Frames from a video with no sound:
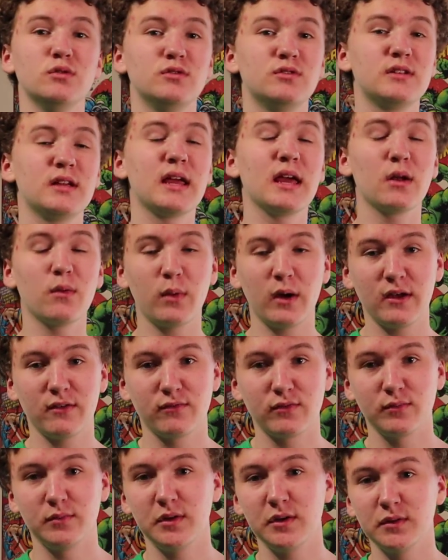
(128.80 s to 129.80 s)
is to get away
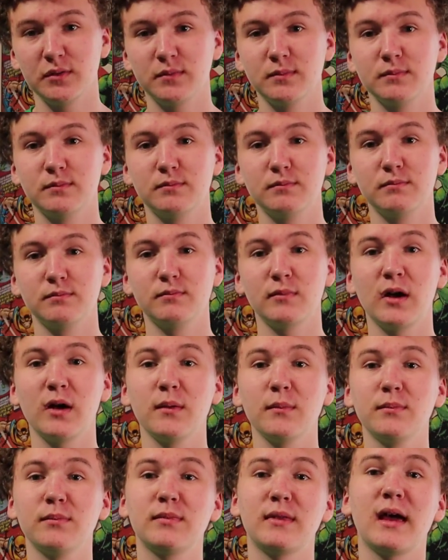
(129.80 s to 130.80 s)
from you.
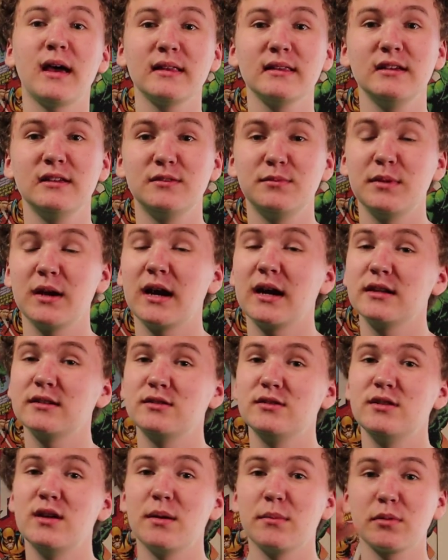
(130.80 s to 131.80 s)
Well, that leads me on
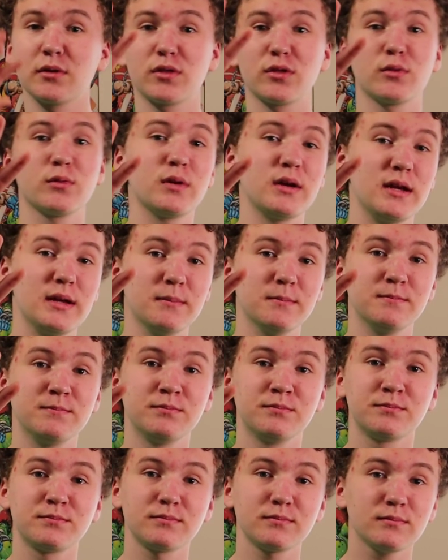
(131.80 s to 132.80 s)
to number 3.
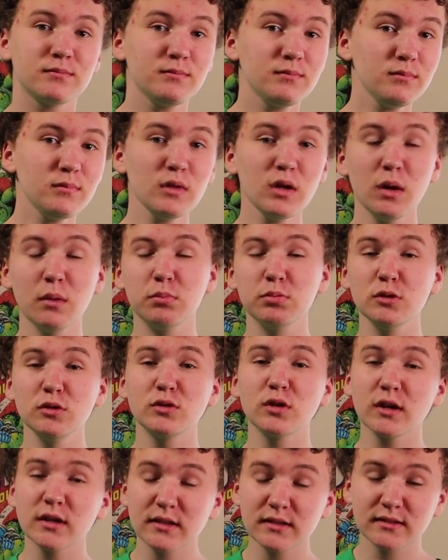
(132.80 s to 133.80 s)

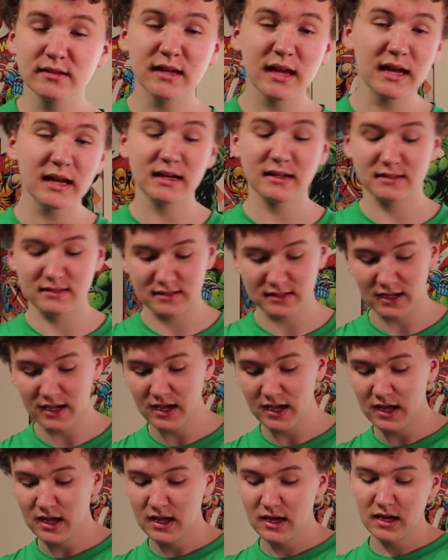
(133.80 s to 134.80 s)
Blue-tongued skinks
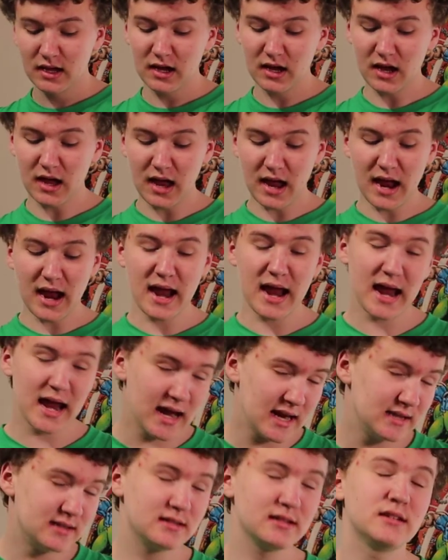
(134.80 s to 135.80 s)

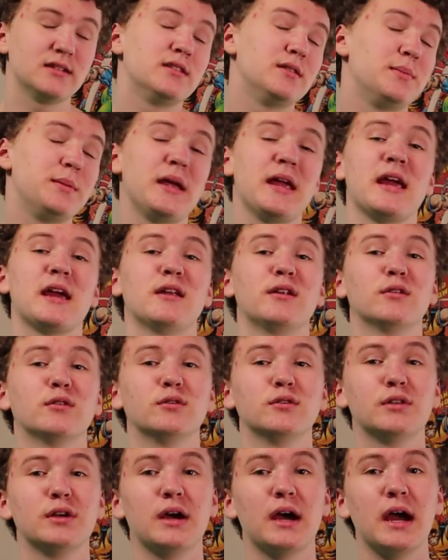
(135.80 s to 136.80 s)
hate to be
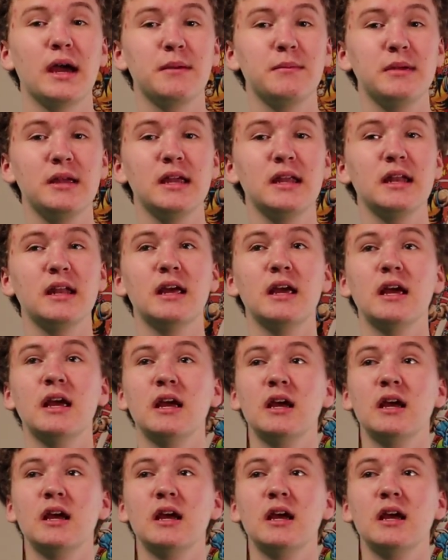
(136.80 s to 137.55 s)
handled. I mean,